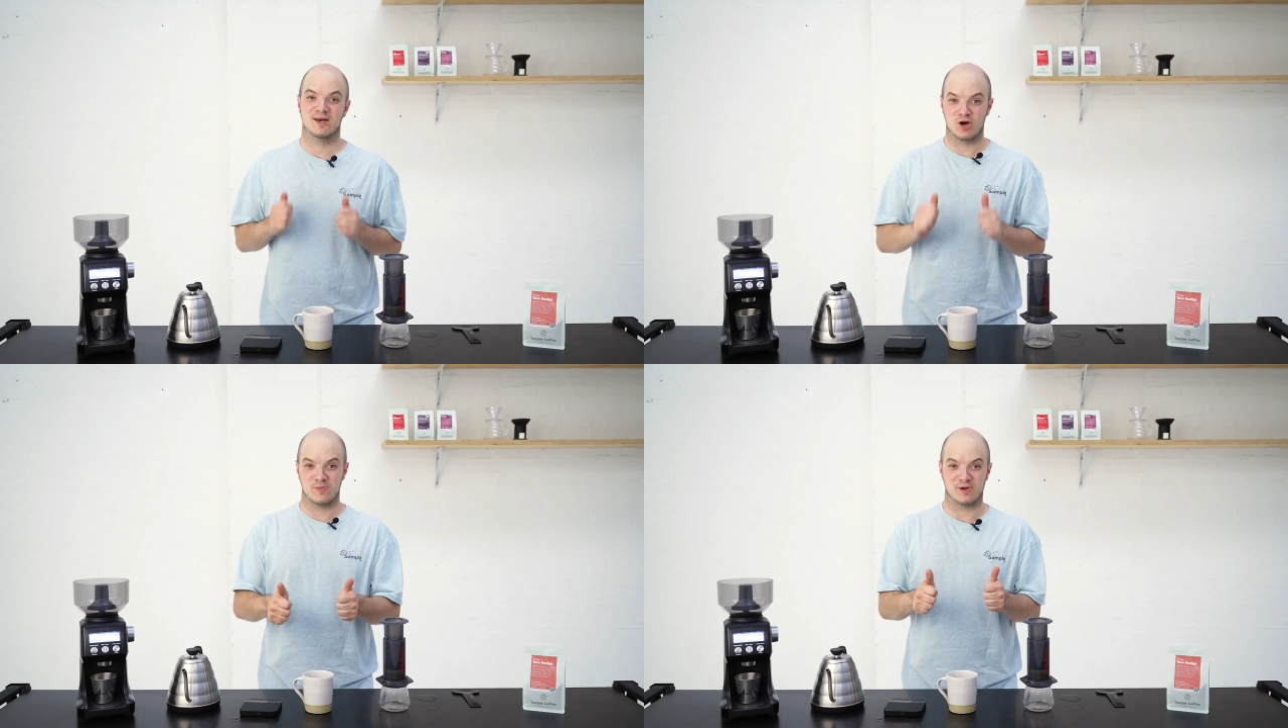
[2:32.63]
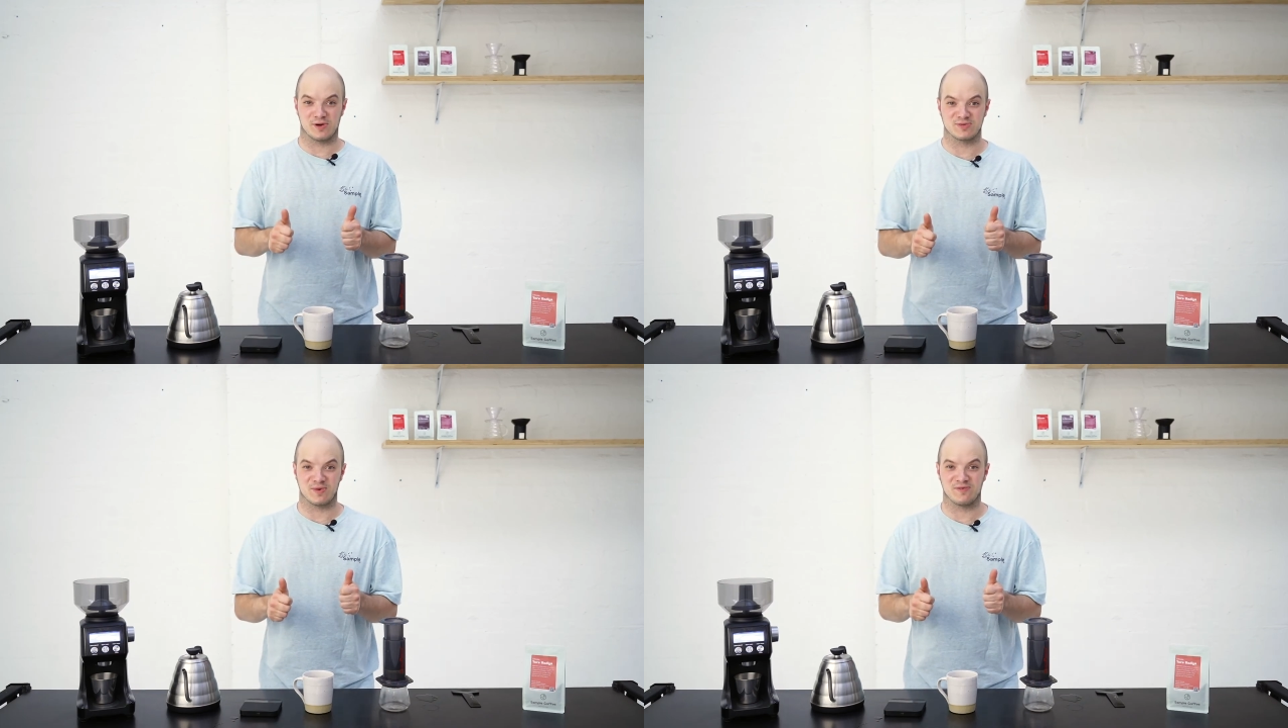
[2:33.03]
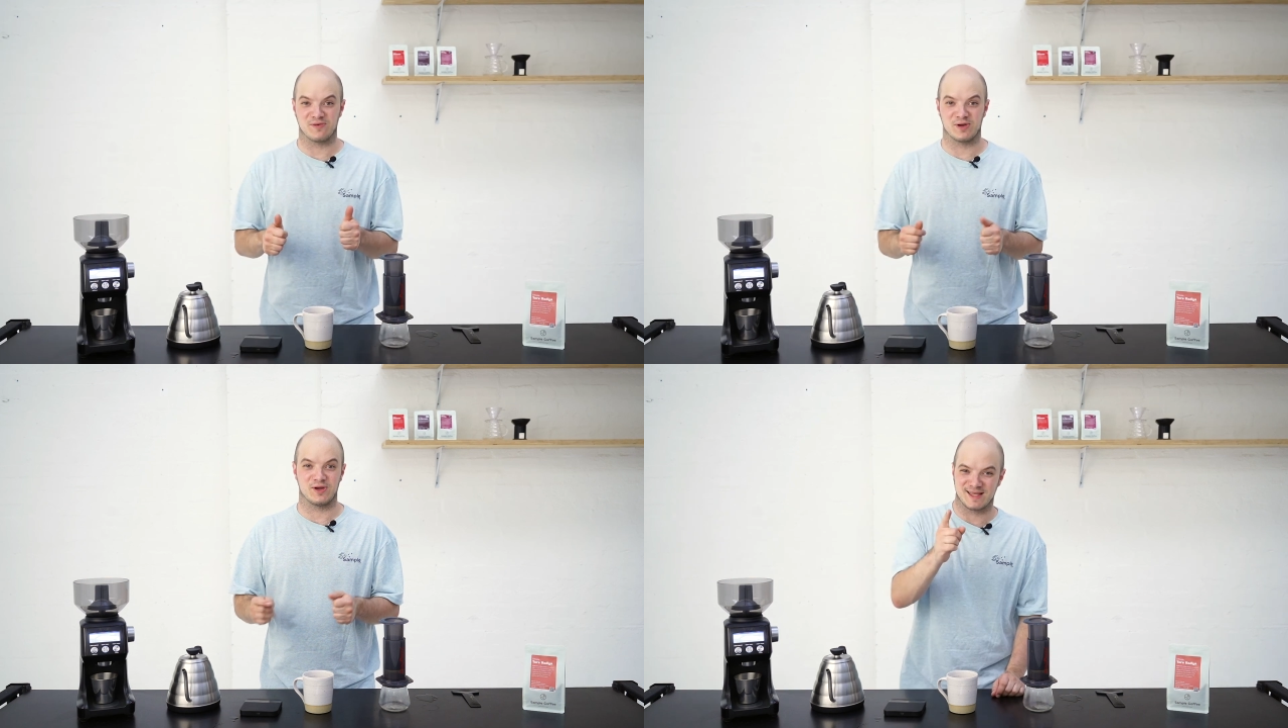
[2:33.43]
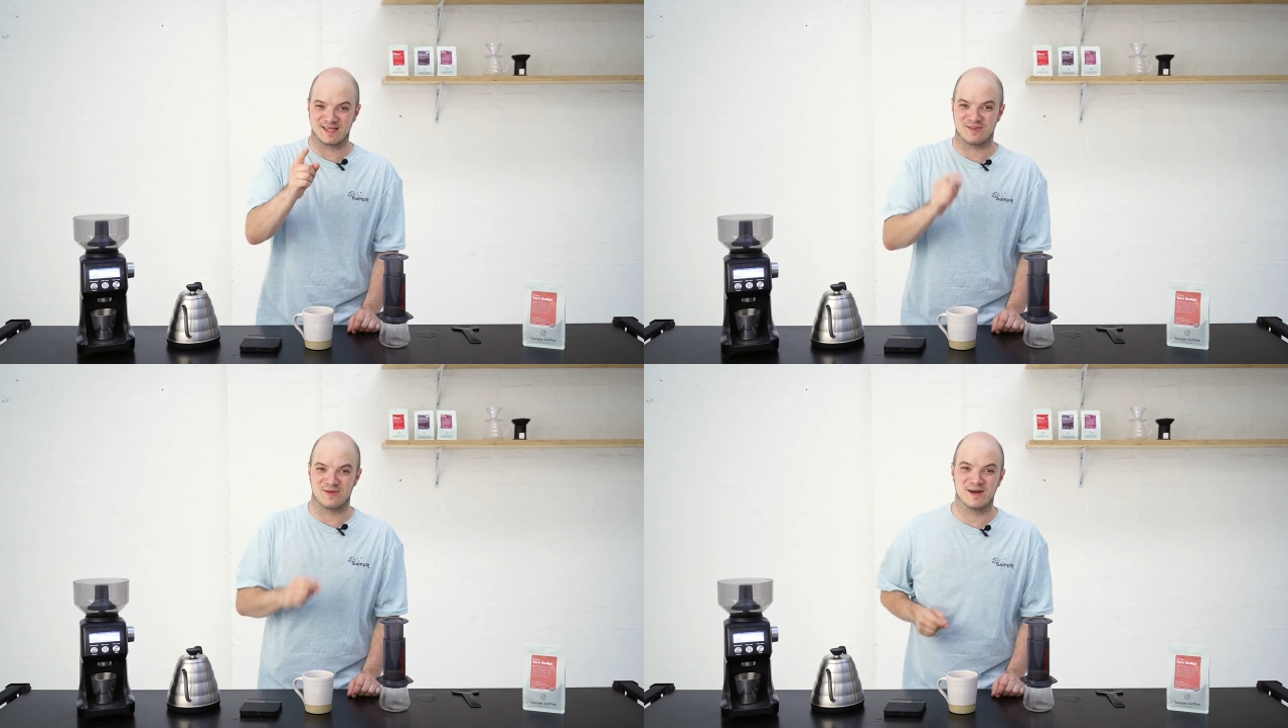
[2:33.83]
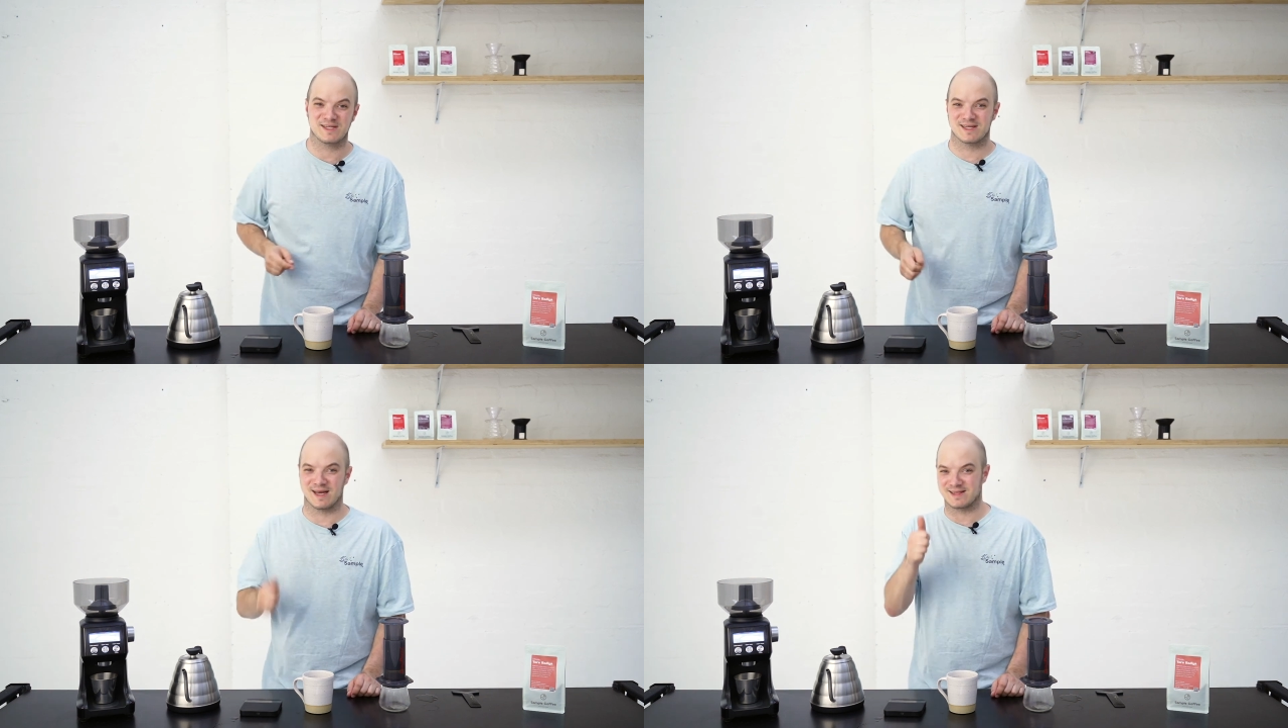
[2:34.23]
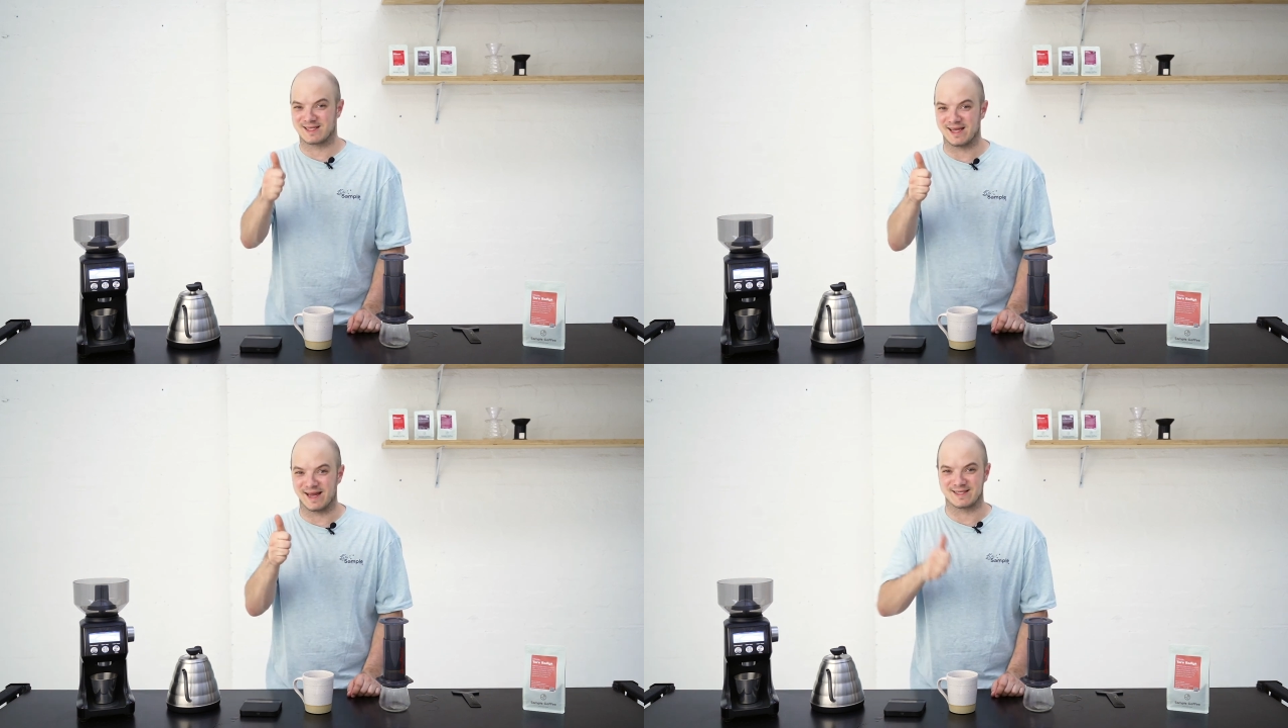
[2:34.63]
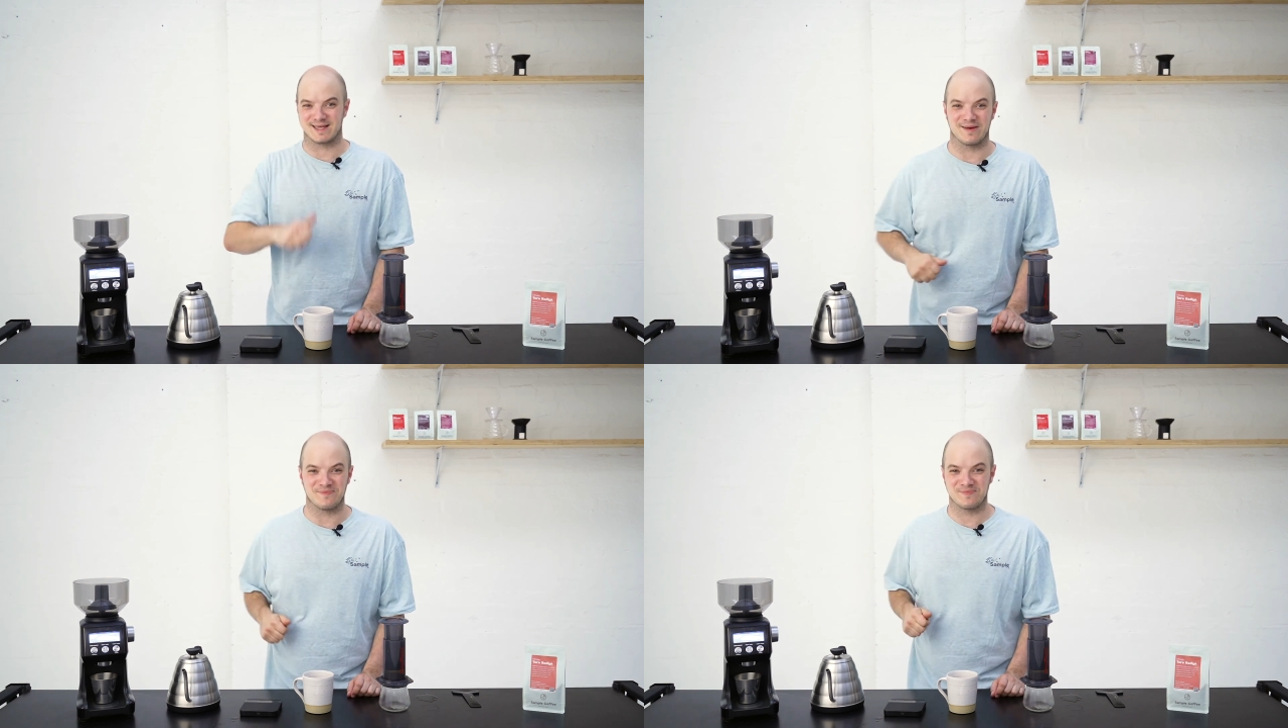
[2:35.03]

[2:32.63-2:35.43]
Hope it goes well for you. Thanks very much. I'll see you next time.